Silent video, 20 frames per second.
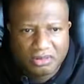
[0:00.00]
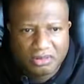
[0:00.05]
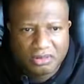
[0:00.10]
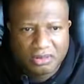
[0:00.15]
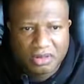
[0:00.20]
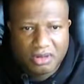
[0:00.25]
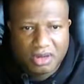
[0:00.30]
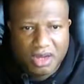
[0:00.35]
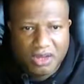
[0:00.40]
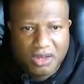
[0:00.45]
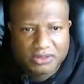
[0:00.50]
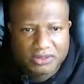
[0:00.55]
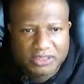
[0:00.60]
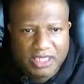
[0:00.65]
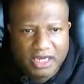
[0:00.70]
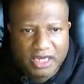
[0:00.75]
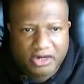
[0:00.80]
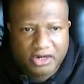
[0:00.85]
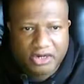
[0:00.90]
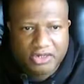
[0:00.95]
No, it's
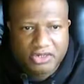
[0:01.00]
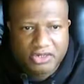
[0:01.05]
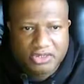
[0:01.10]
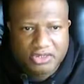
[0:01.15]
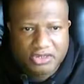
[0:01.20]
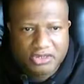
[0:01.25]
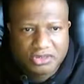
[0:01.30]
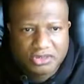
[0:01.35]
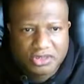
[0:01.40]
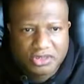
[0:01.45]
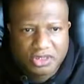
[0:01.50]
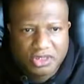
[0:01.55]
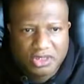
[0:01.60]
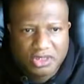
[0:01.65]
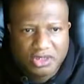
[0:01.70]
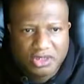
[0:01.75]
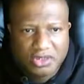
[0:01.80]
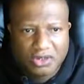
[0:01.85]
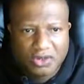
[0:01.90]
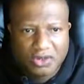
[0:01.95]
not cursors.
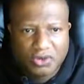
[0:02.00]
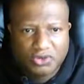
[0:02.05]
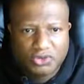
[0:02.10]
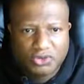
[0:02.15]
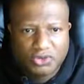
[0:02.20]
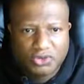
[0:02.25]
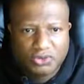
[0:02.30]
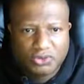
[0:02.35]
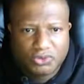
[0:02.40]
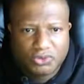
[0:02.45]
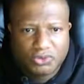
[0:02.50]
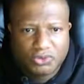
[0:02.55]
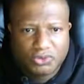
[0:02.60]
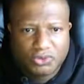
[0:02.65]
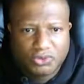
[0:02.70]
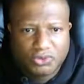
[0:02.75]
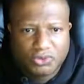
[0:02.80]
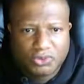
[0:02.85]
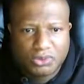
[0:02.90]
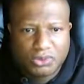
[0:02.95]
Go
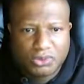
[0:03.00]
to